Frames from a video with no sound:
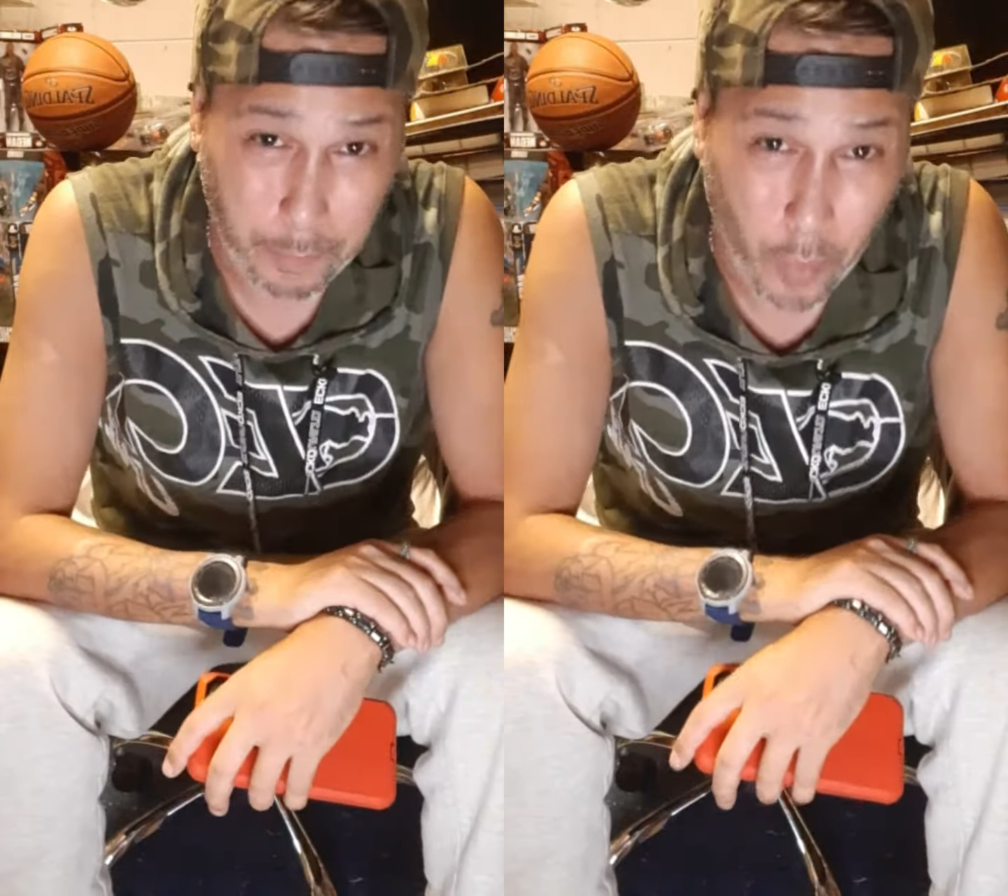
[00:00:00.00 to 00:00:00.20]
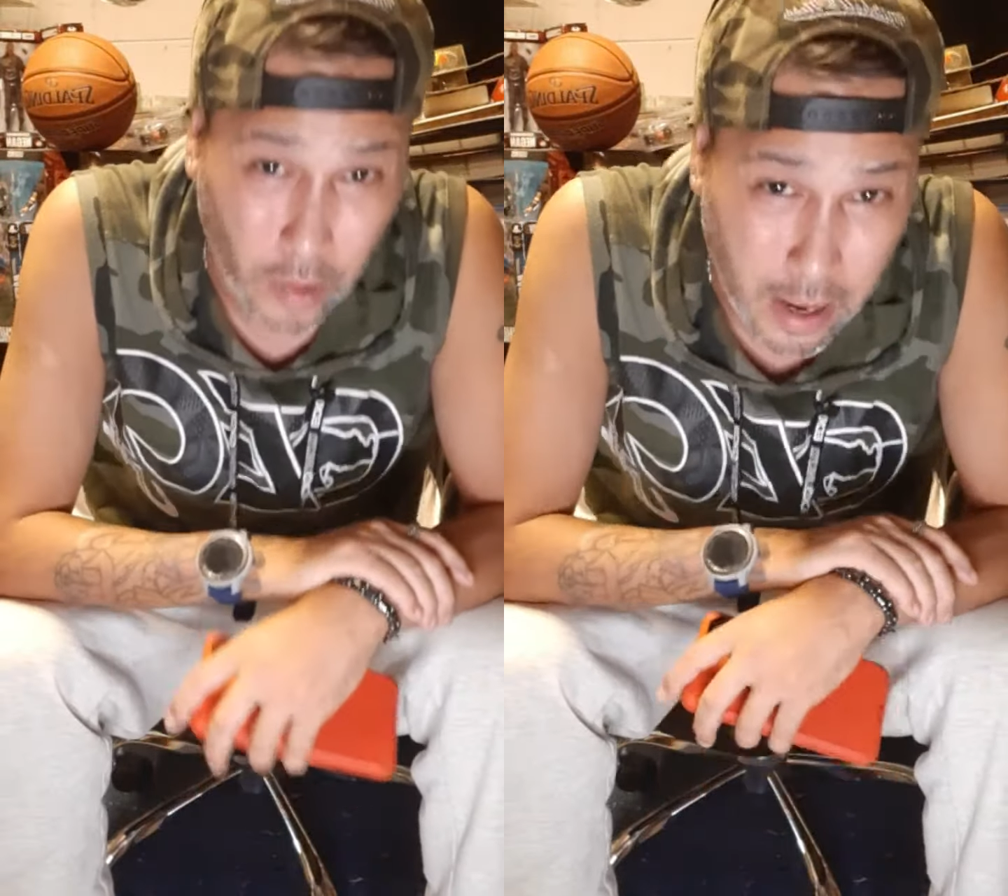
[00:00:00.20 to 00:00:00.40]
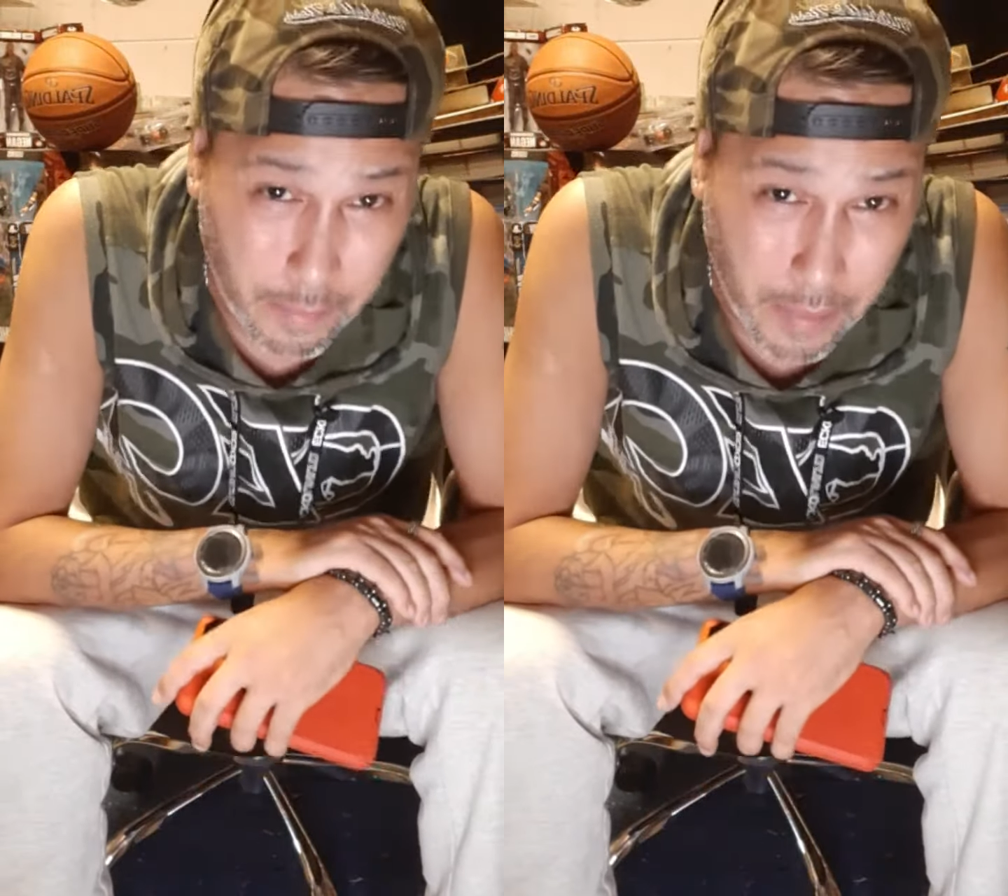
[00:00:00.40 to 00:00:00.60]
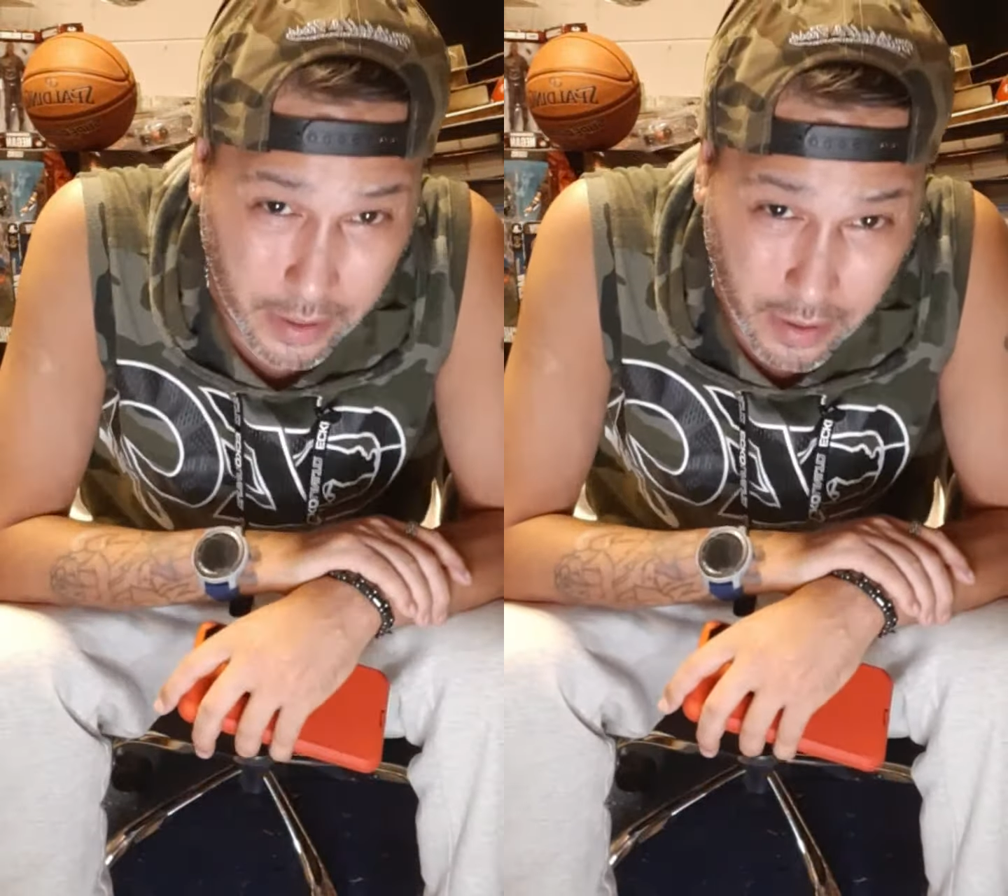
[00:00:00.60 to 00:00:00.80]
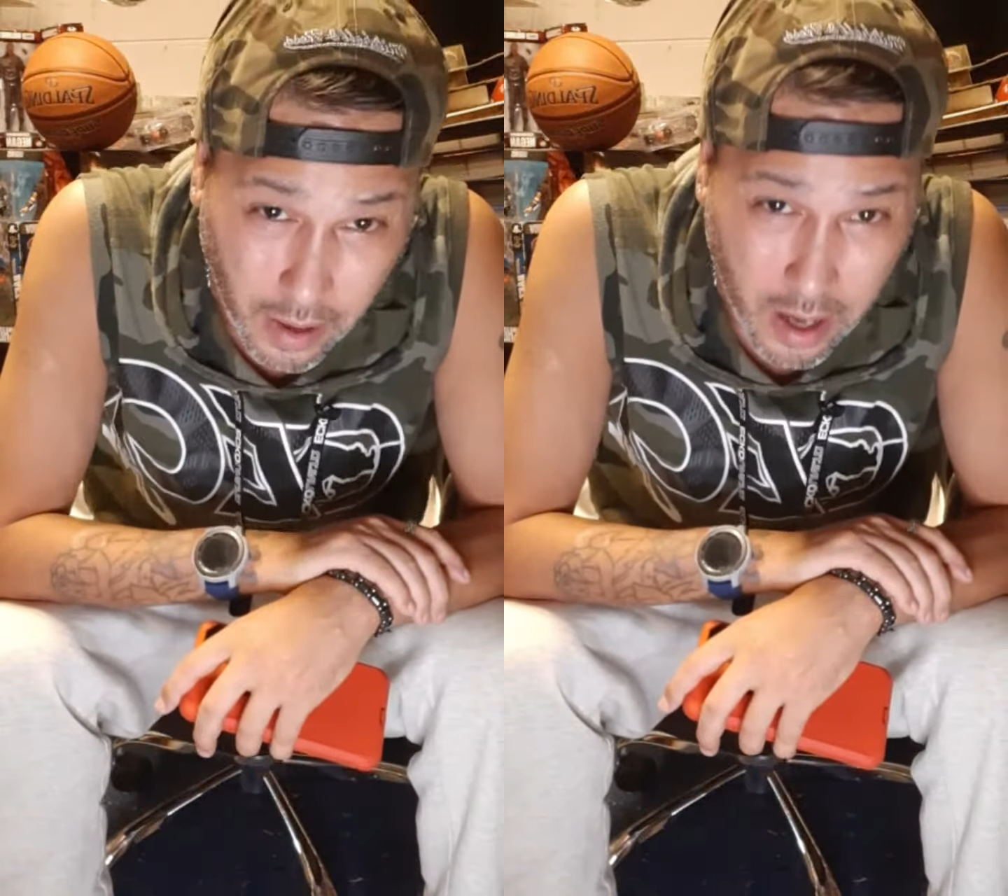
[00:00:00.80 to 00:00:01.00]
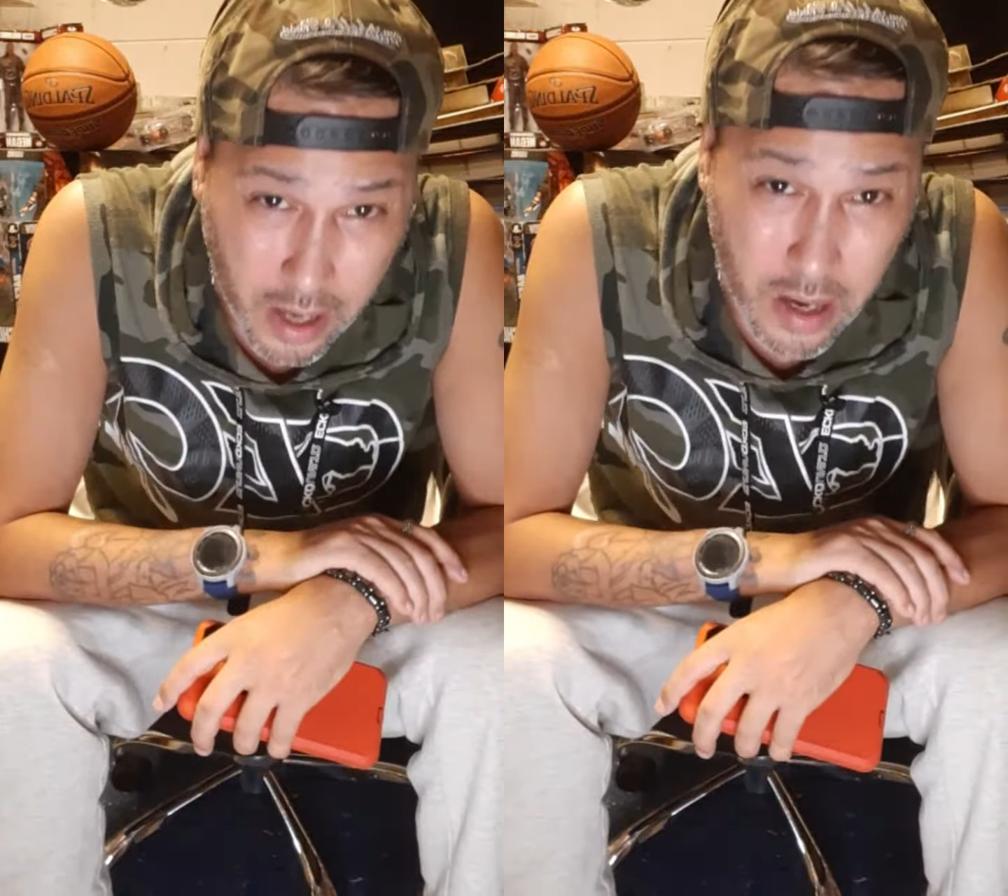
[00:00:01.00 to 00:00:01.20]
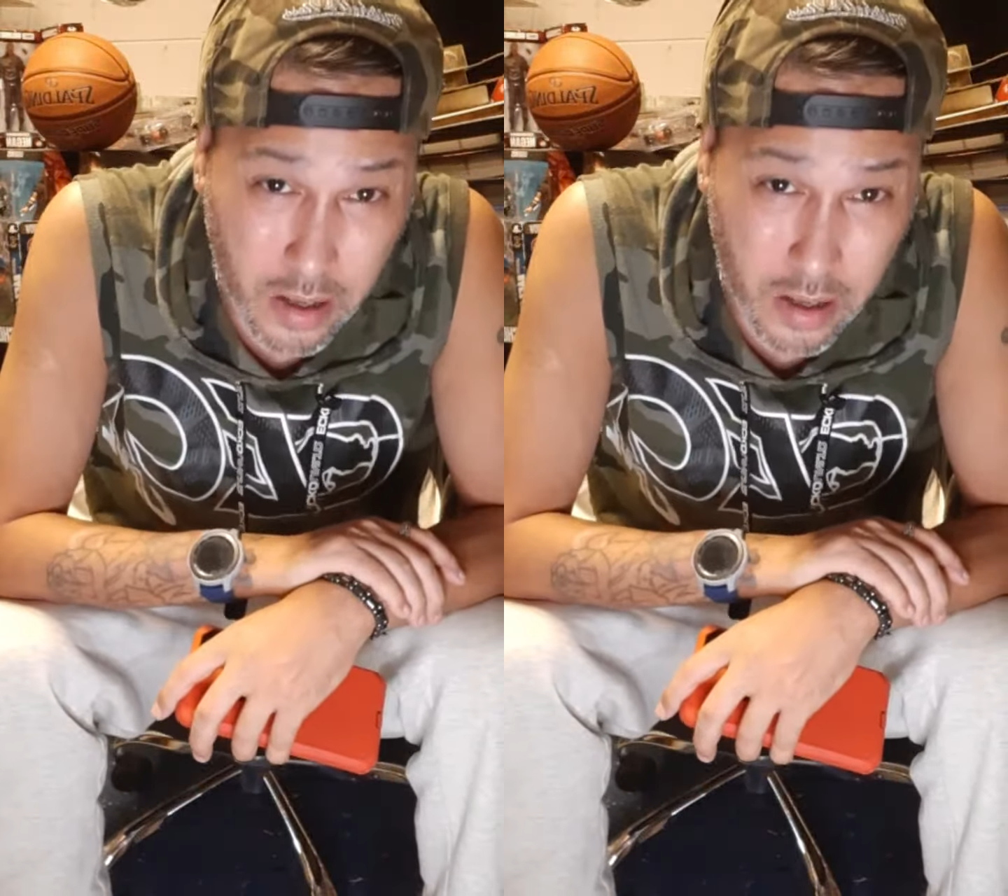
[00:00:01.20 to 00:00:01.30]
pull out my gun?